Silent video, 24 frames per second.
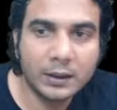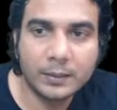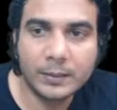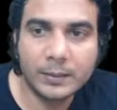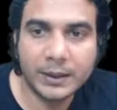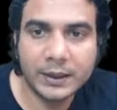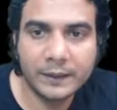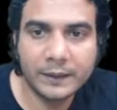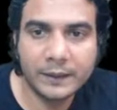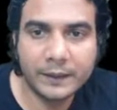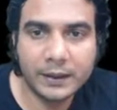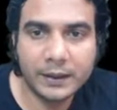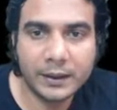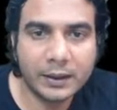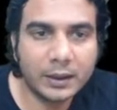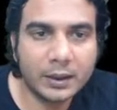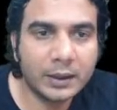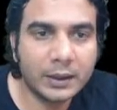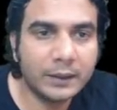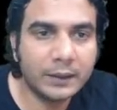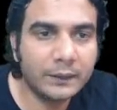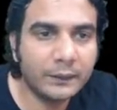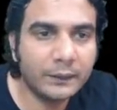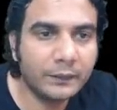By the way,
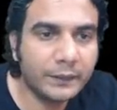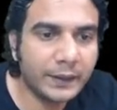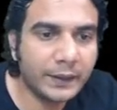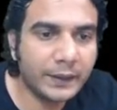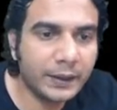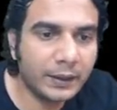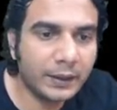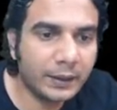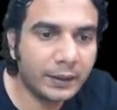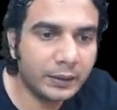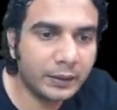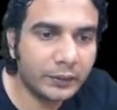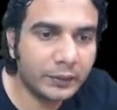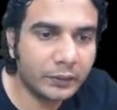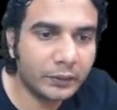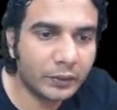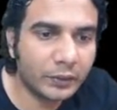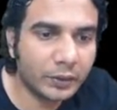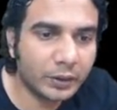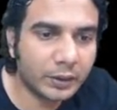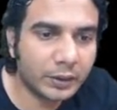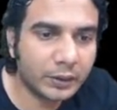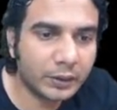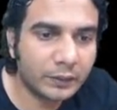we do
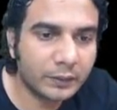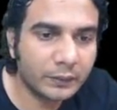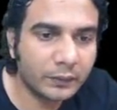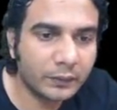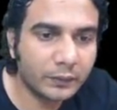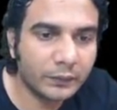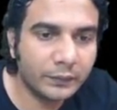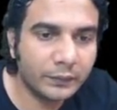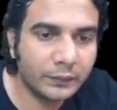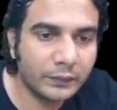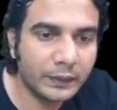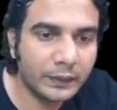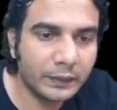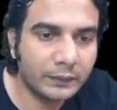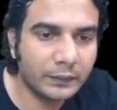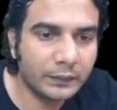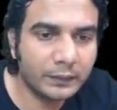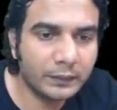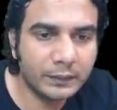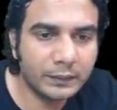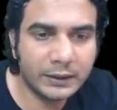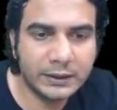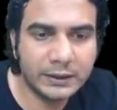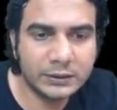not,
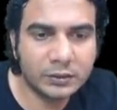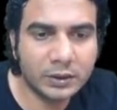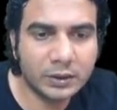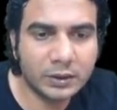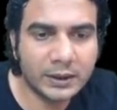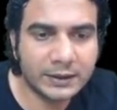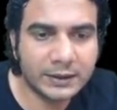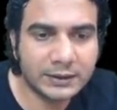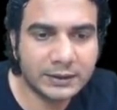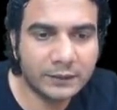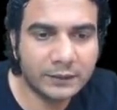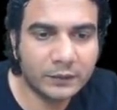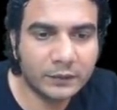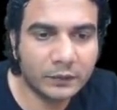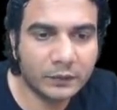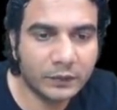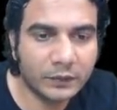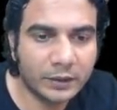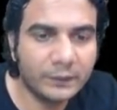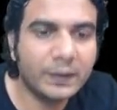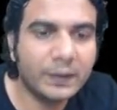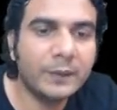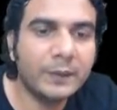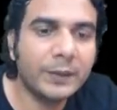he's not asking for
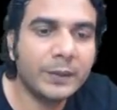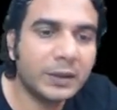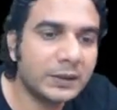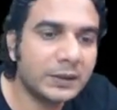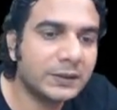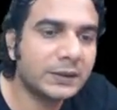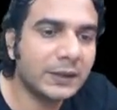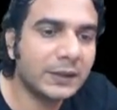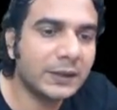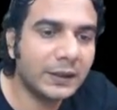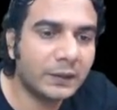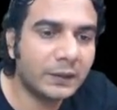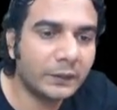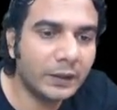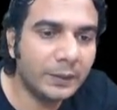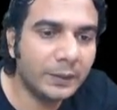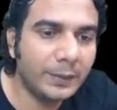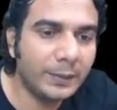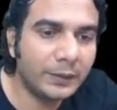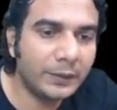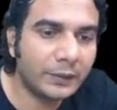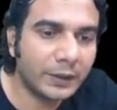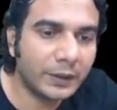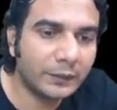1 1 because it will
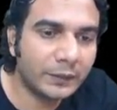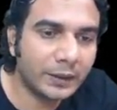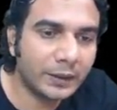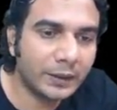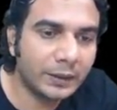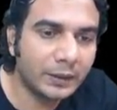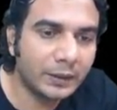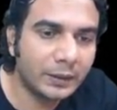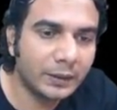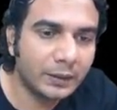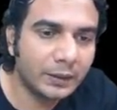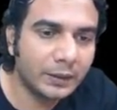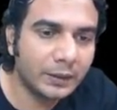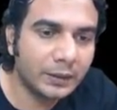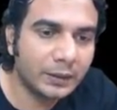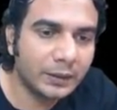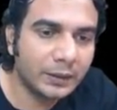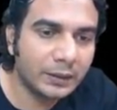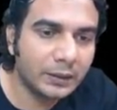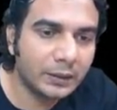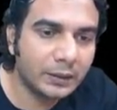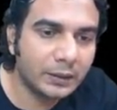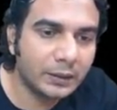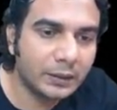be 1 1.
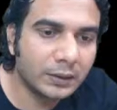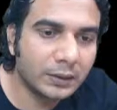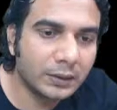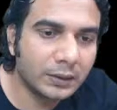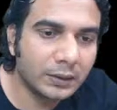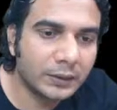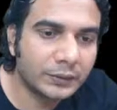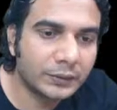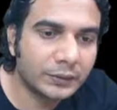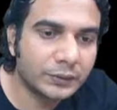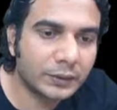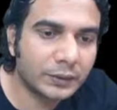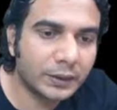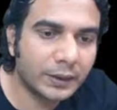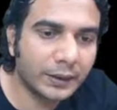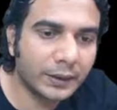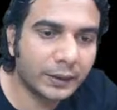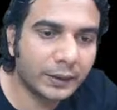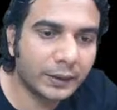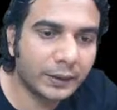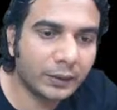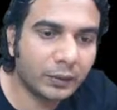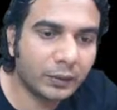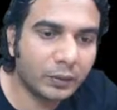So
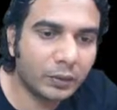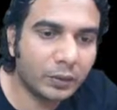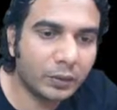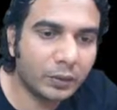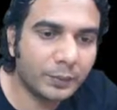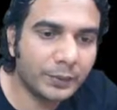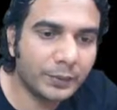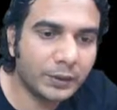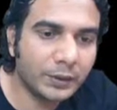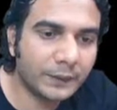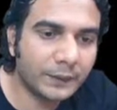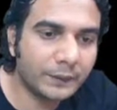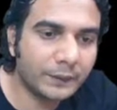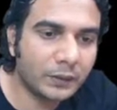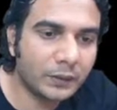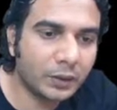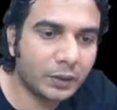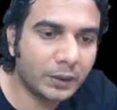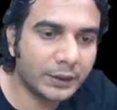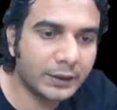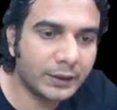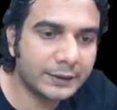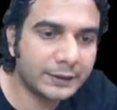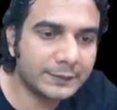I hope you have
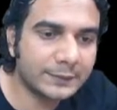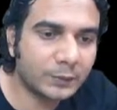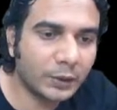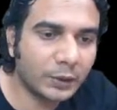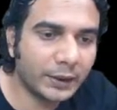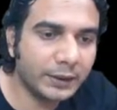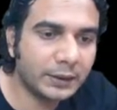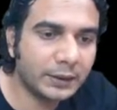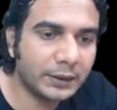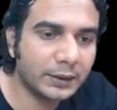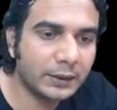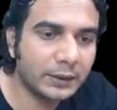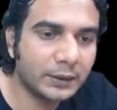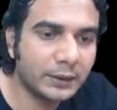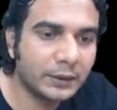got this point.